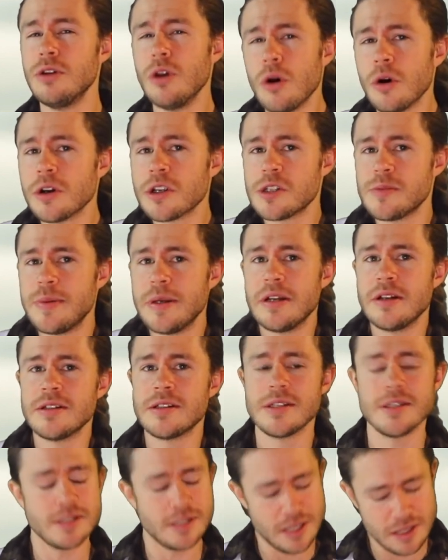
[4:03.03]
your
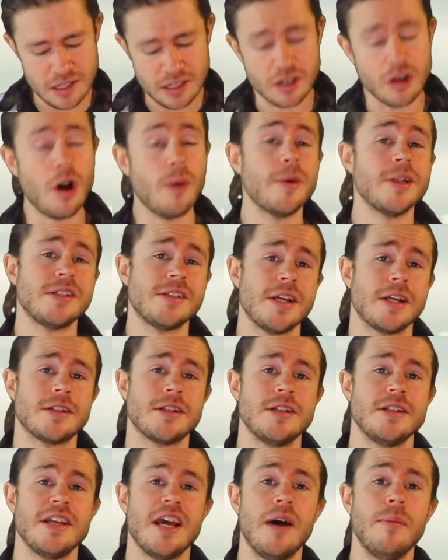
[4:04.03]
experiences in the comment
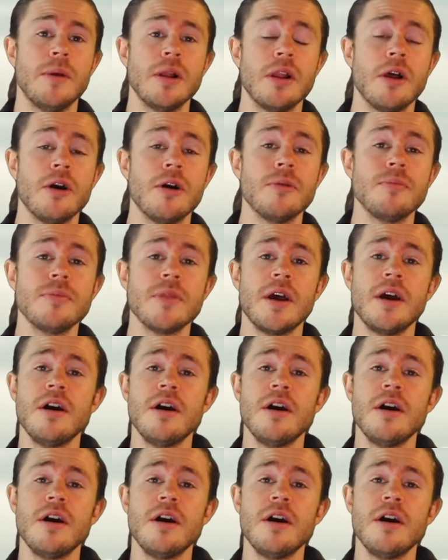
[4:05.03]
section down below.